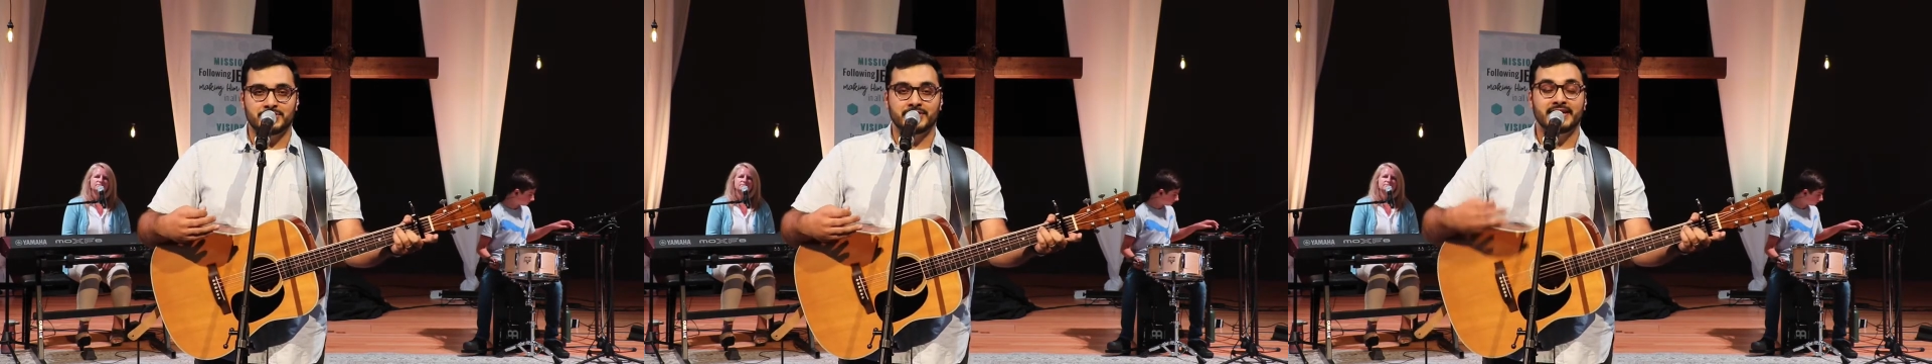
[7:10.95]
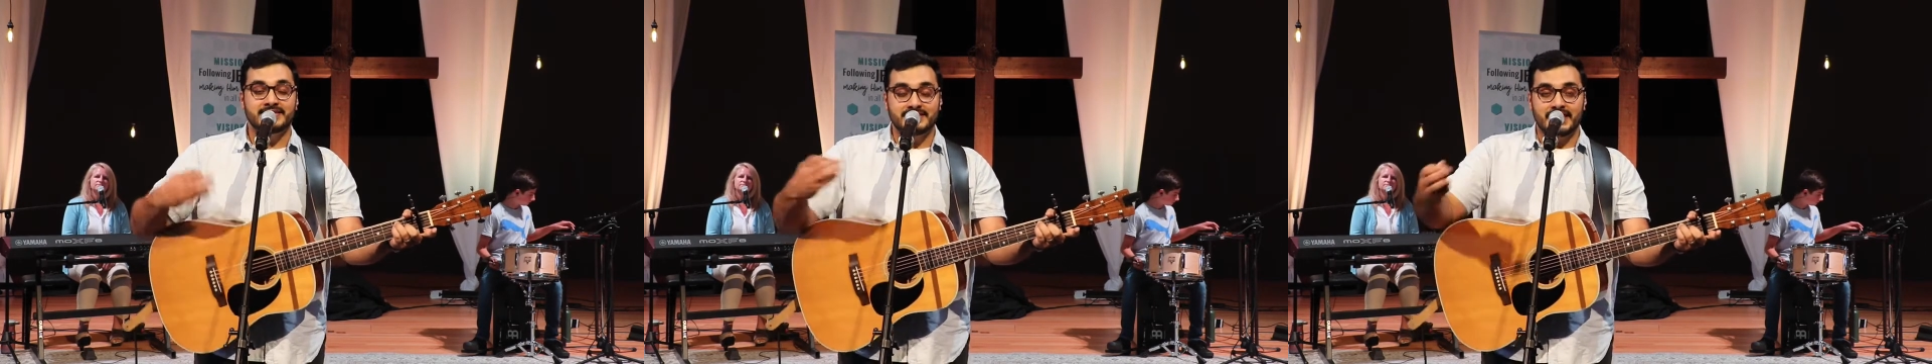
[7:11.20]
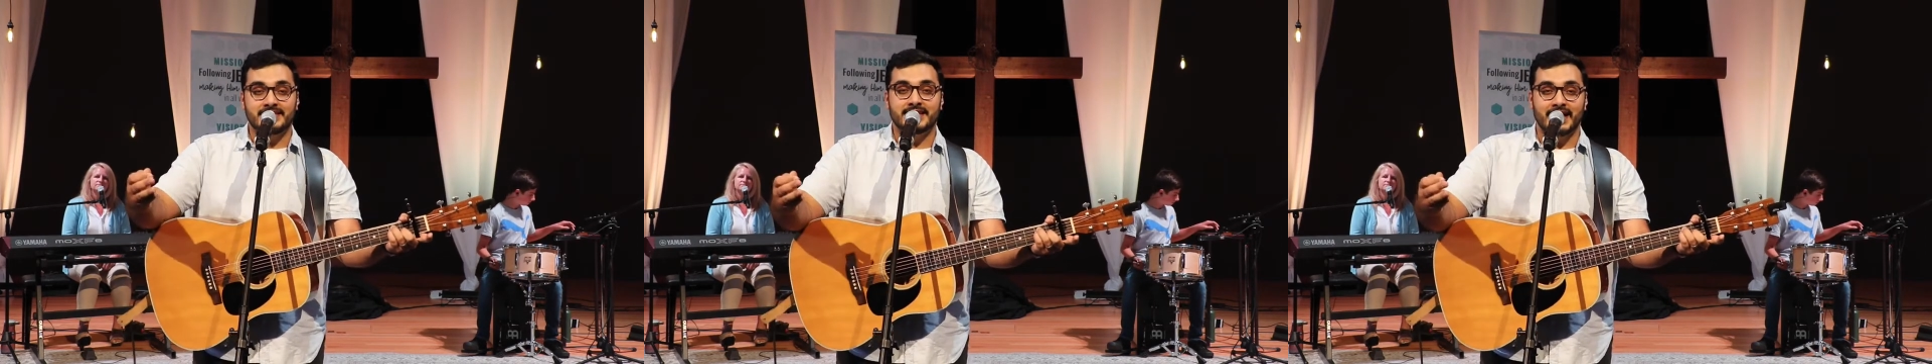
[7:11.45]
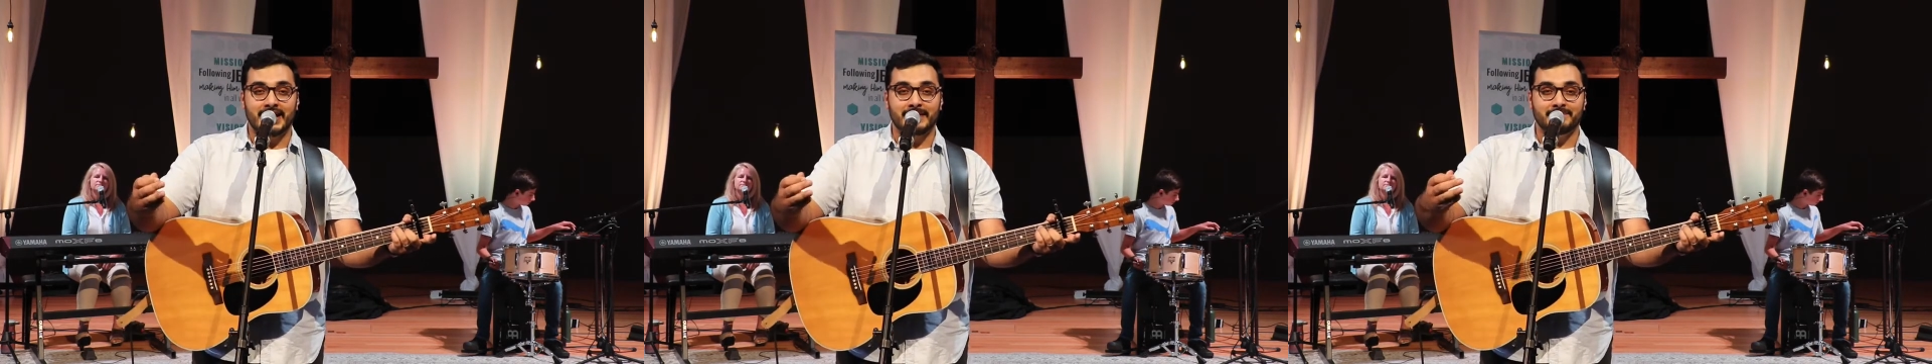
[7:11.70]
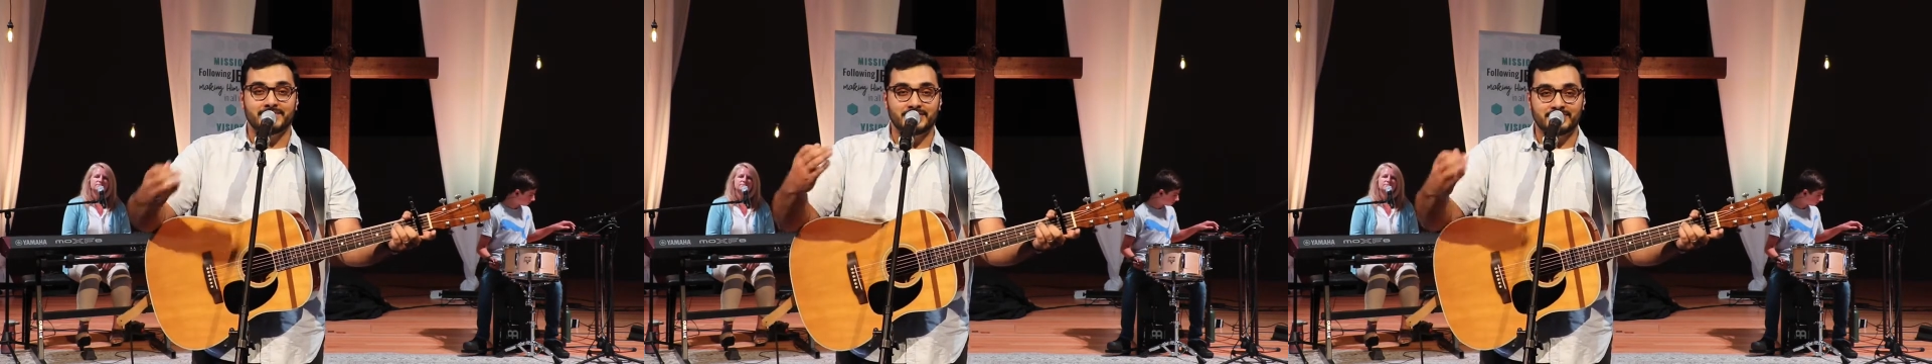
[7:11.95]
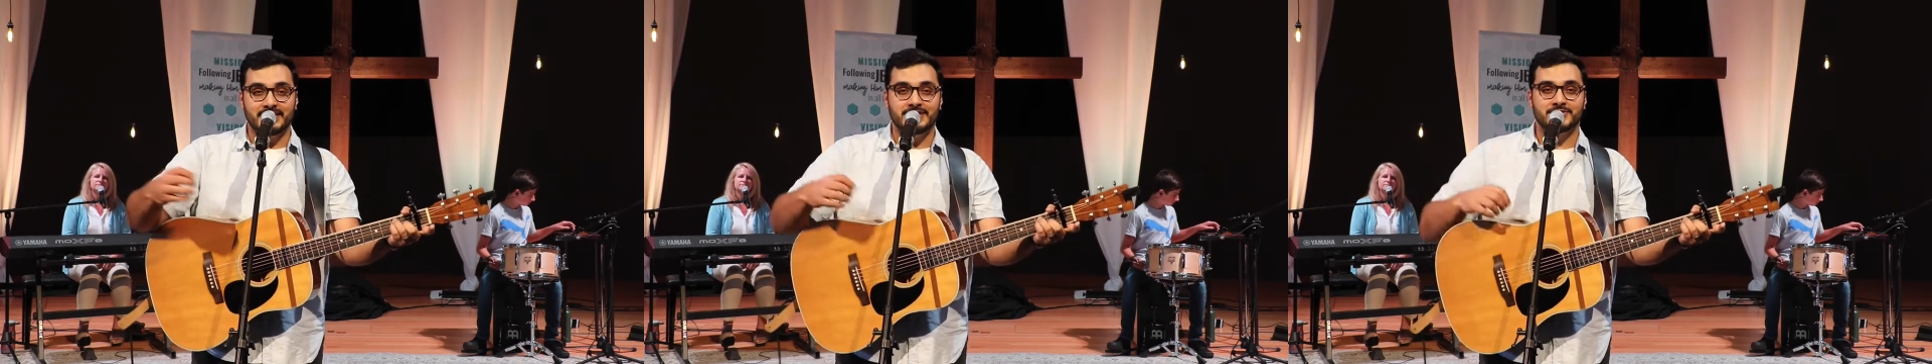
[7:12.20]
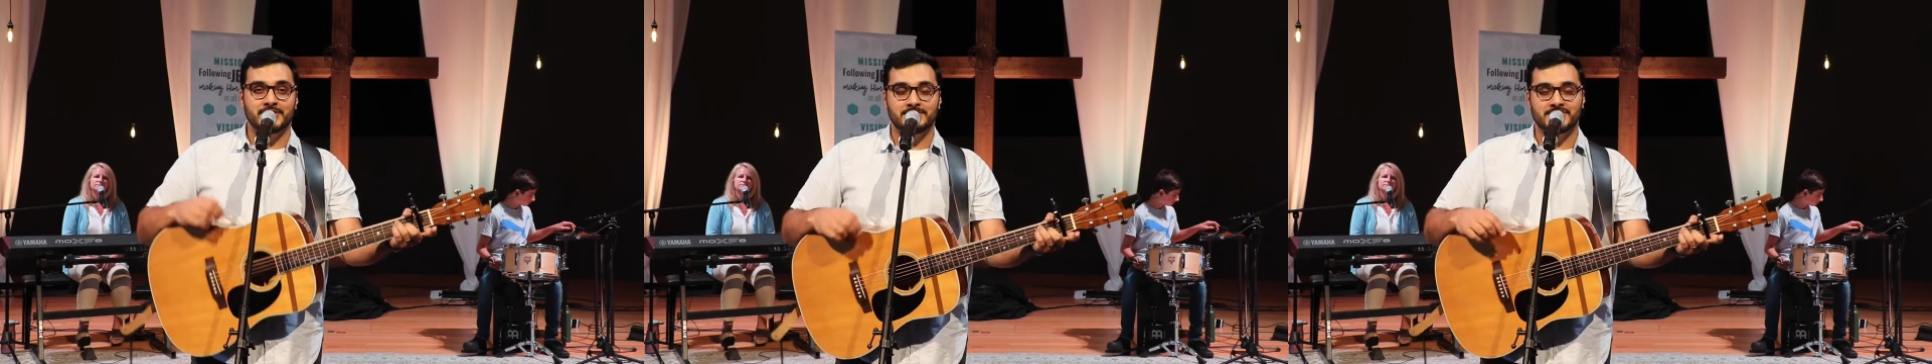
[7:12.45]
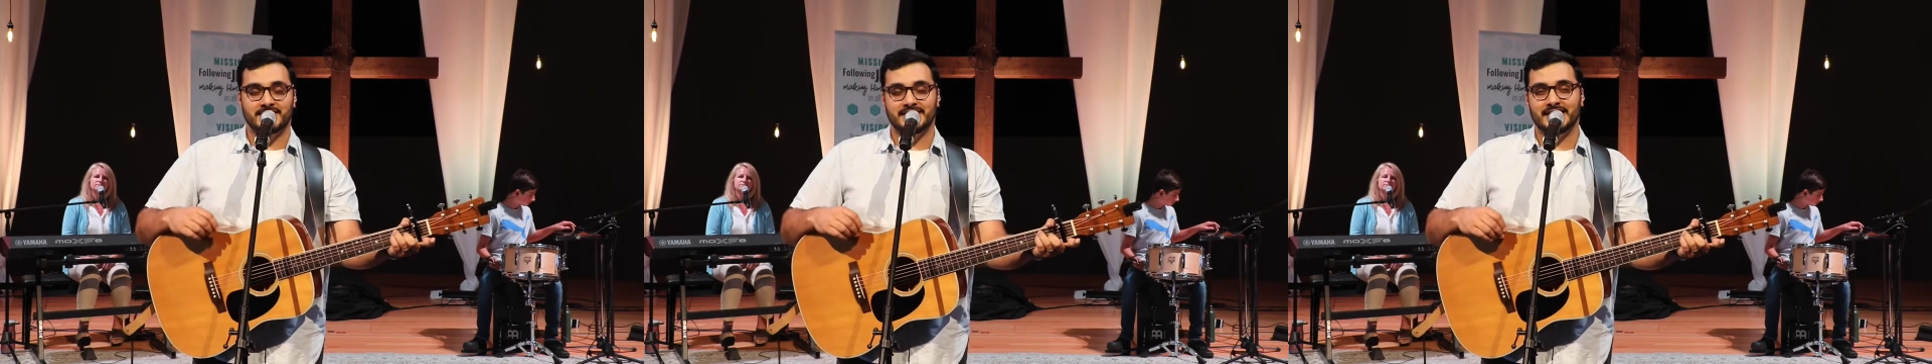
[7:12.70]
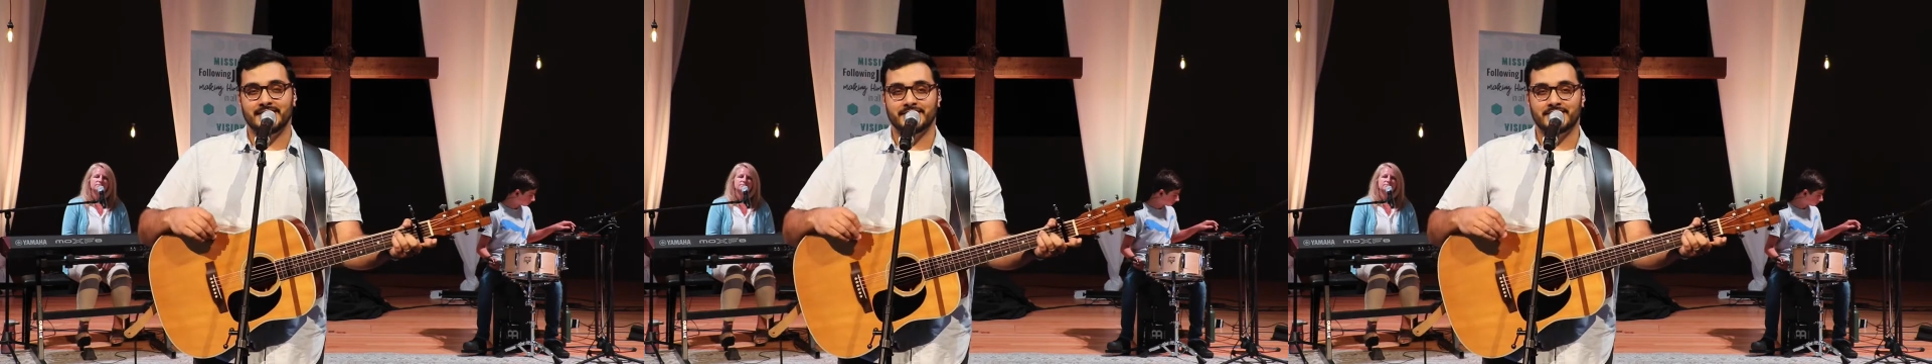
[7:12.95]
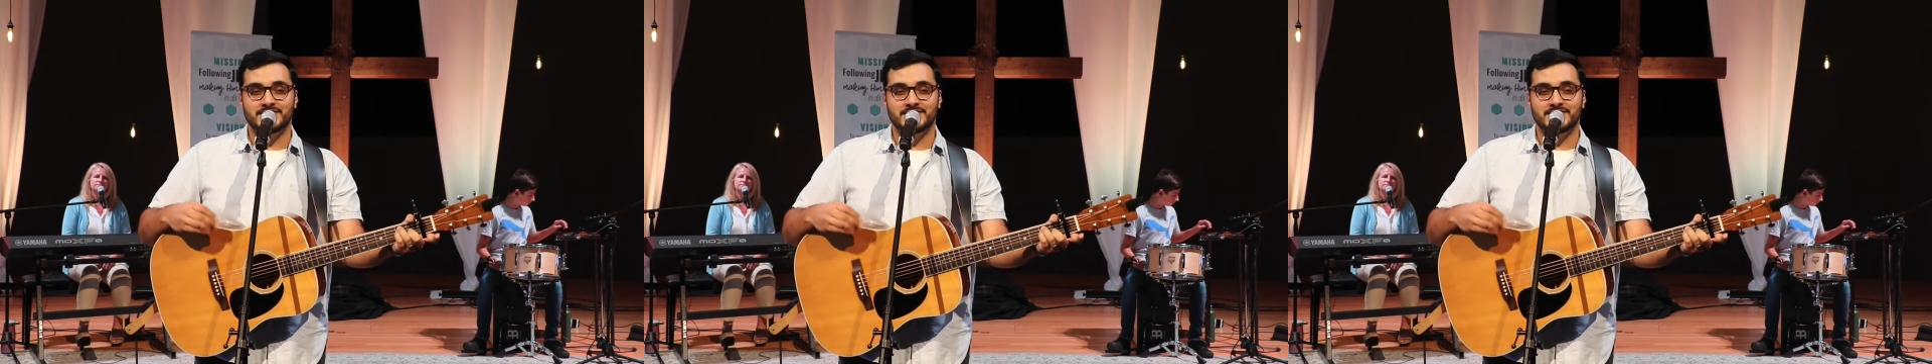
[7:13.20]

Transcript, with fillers: So let's take time to read Scripture together.